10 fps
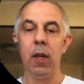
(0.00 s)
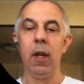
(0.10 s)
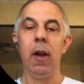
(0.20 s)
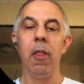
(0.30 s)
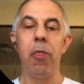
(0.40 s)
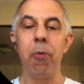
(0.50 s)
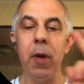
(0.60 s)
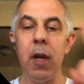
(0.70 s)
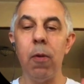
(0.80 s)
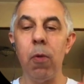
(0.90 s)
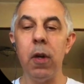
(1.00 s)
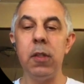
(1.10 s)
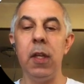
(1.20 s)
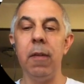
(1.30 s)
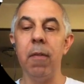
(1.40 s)
3-year
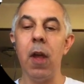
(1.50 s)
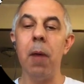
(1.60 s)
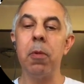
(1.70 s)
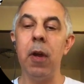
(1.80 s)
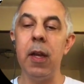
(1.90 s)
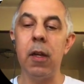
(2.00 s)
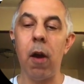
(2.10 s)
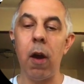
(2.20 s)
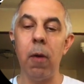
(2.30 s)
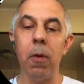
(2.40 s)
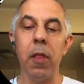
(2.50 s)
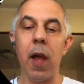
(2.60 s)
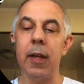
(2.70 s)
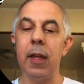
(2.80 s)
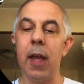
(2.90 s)
warranty, upgraded cart with
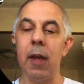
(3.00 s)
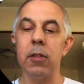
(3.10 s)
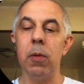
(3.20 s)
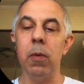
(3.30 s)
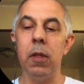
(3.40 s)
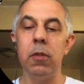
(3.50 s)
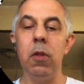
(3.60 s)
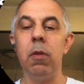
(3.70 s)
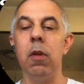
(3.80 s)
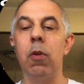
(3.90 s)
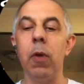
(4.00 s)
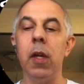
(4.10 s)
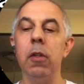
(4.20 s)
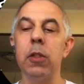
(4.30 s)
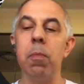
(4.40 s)
locking caster wheels. You can
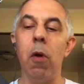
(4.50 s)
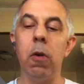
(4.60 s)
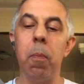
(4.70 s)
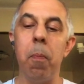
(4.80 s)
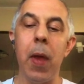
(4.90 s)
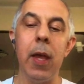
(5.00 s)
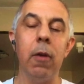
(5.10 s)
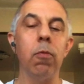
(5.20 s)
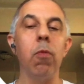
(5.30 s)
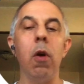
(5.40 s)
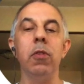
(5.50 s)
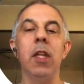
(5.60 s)
grill, smoke, bake, roast,